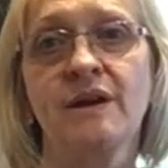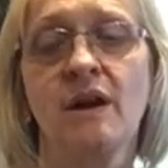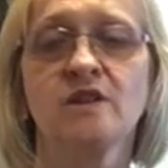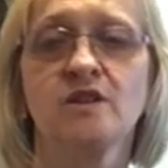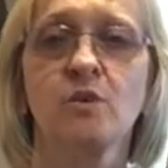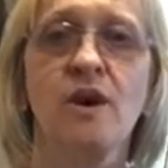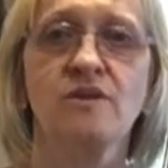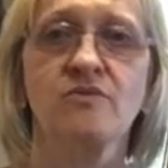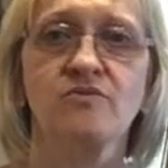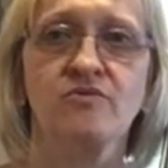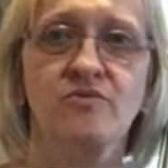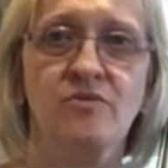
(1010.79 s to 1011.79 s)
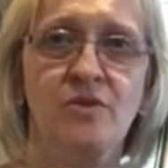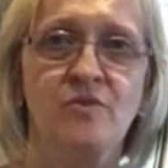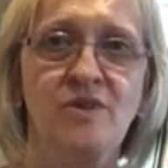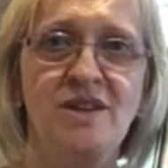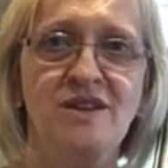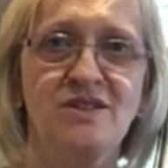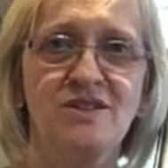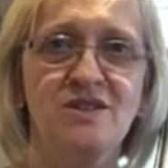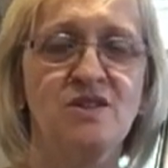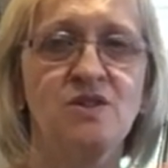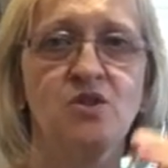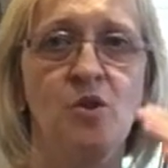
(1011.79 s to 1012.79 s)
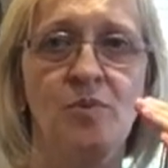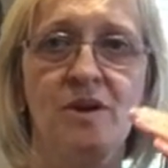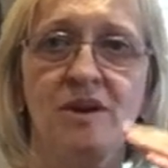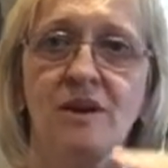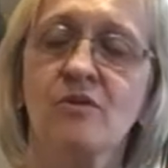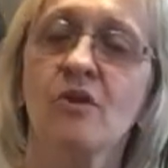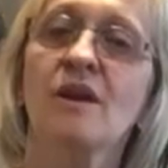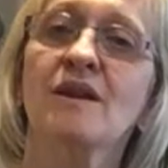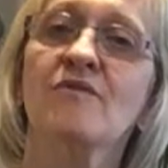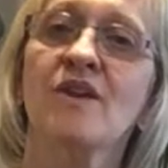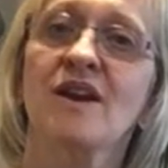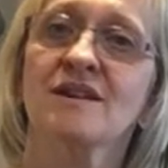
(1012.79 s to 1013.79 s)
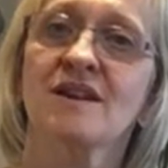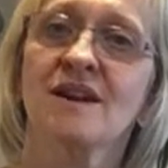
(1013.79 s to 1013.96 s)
It's quite convenient to just stop in a very